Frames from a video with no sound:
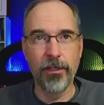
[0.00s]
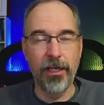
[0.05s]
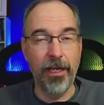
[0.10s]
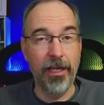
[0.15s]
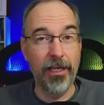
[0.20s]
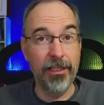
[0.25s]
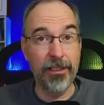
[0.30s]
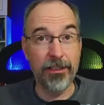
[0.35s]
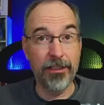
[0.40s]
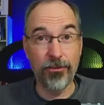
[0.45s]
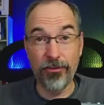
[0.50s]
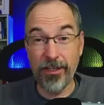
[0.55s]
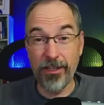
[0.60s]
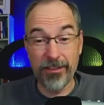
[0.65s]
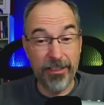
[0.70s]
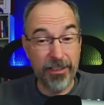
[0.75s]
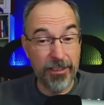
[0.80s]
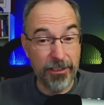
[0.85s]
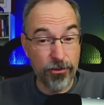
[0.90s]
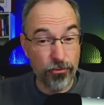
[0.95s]
and they're not
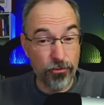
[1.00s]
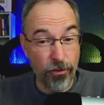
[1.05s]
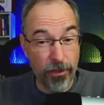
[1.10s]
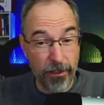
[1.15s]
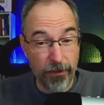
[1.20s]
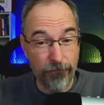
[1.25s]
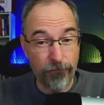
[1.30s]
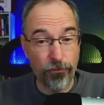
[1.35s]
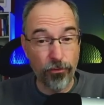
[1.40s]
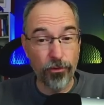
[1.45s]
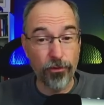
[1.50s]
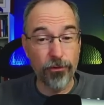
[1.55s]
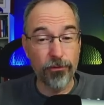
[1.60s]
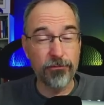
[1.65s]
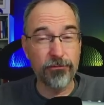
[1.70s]
taking credit for